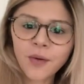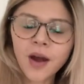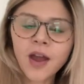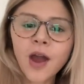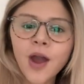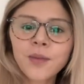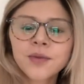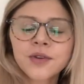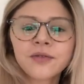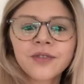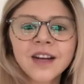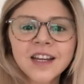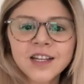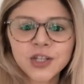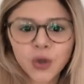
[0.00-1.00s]
I hope you
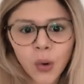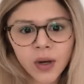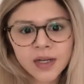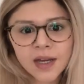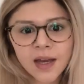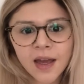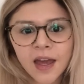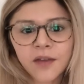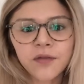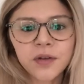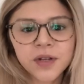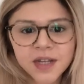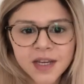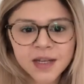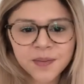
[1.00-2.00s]
really enjoyed it. If you
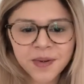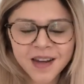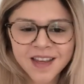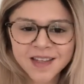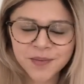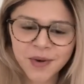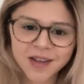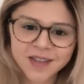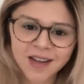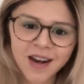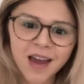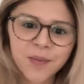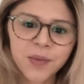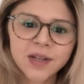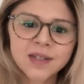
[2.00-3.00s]
did, please press the
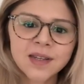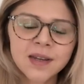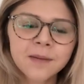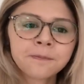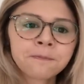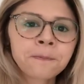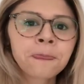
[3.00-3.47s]
like button.